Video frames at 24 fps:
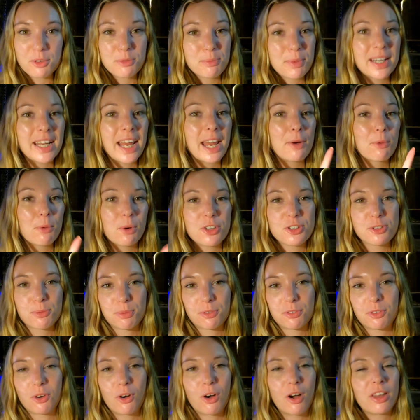We've been here once
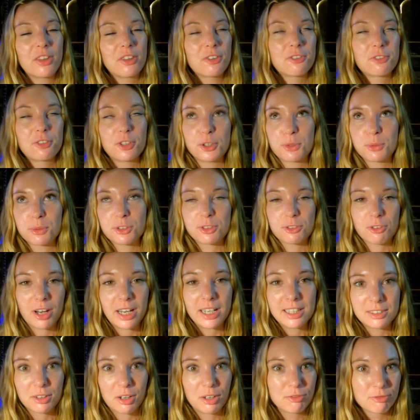before and the food was
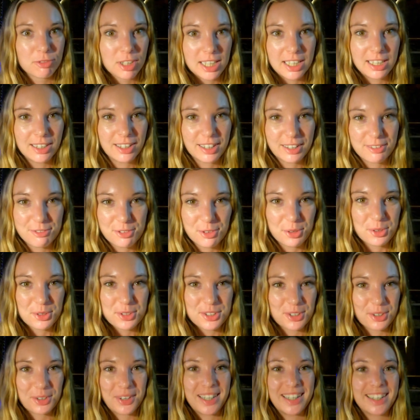great, so I'm really looking
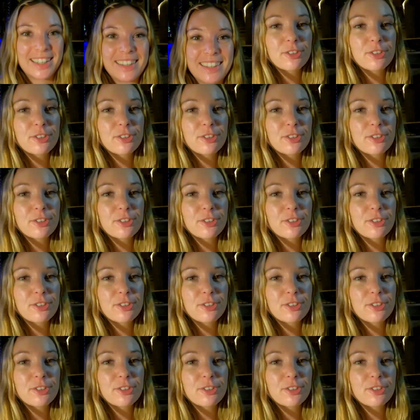forward to it.